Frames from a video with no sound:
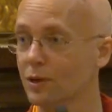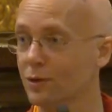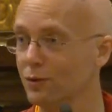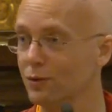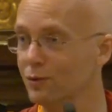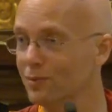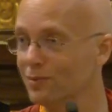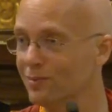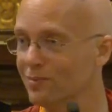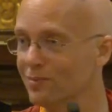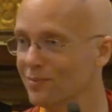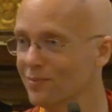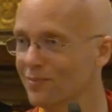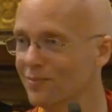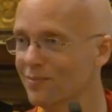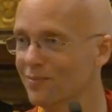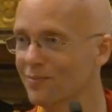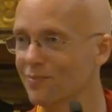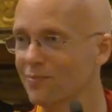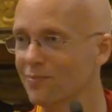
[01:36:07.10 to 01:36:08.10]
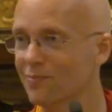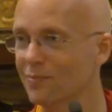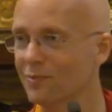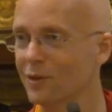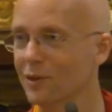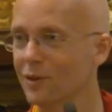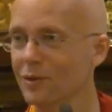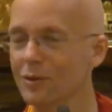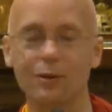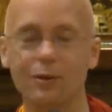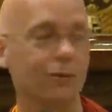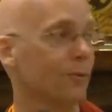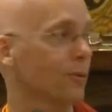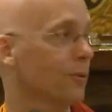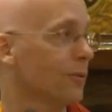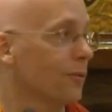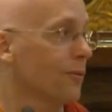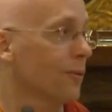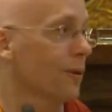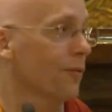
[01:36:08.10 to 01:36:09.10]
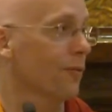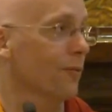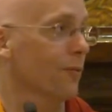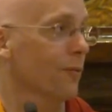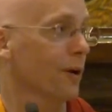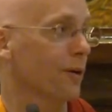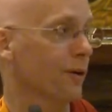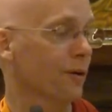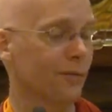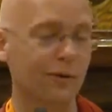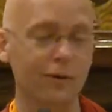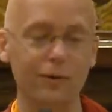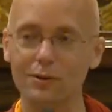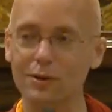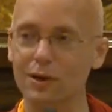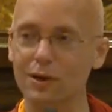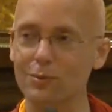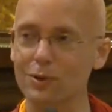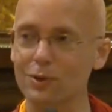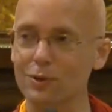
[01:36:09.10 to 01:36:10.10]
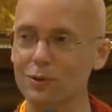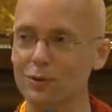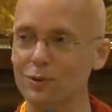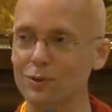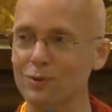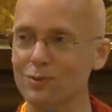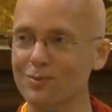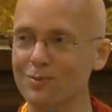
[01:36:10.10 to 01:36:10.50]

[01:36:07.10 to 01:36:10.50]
Yes. I think that we have a microphone coming